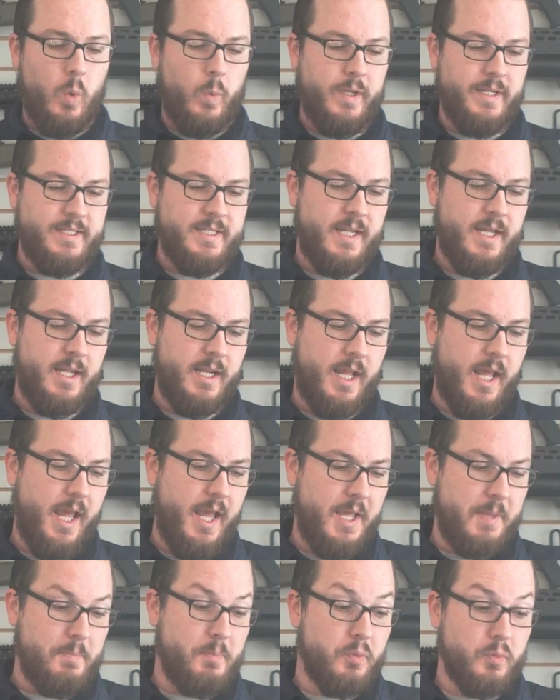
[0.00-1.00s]
we did
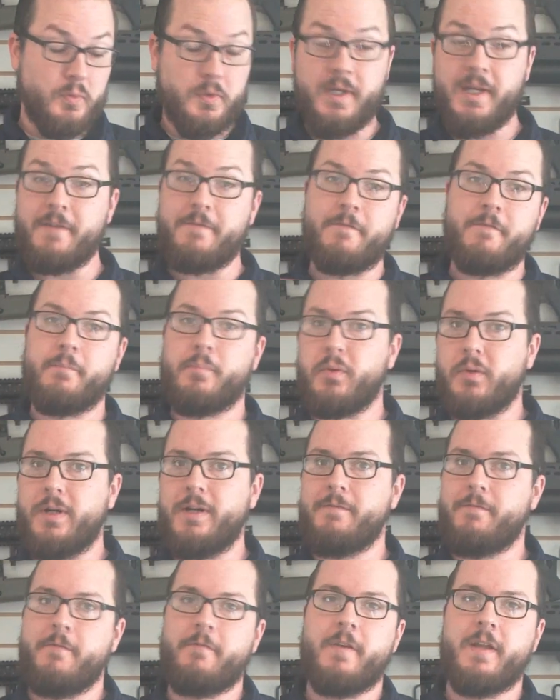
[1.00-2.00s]
a brief
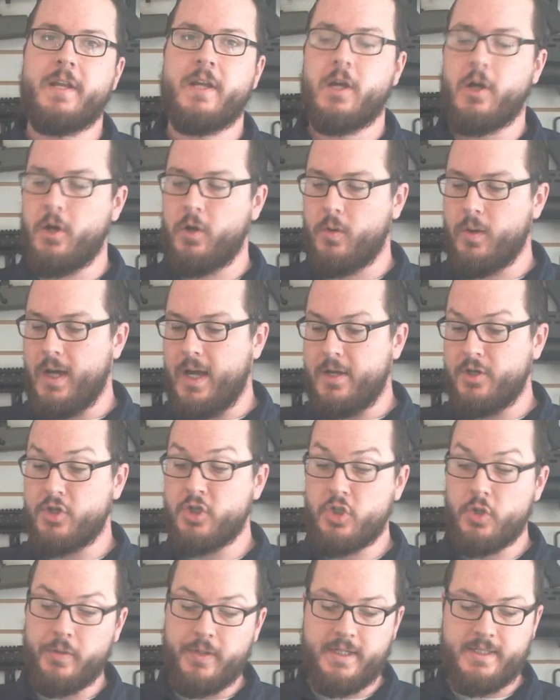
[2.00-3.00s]
video
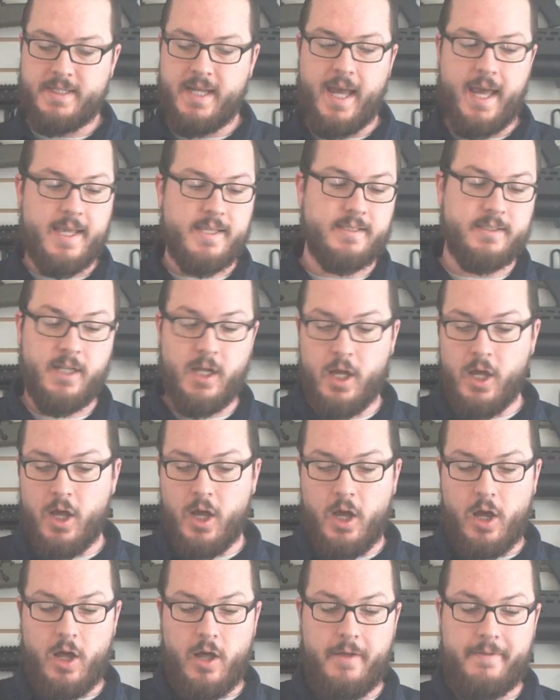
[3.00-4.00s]
shooting test
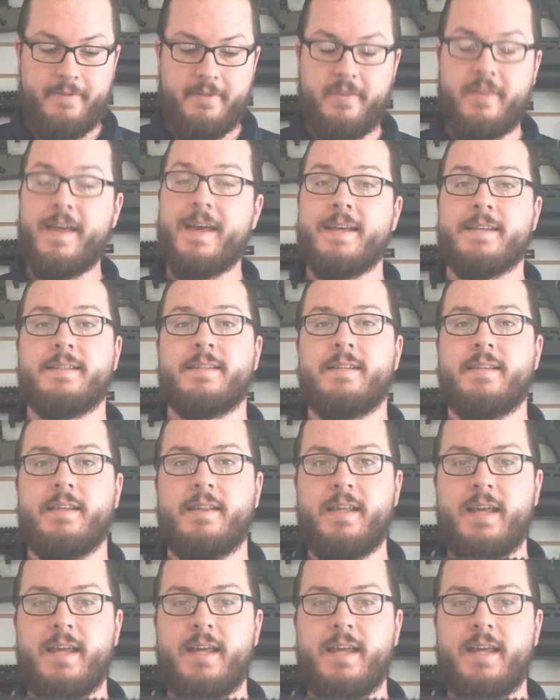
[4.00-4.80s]
on this,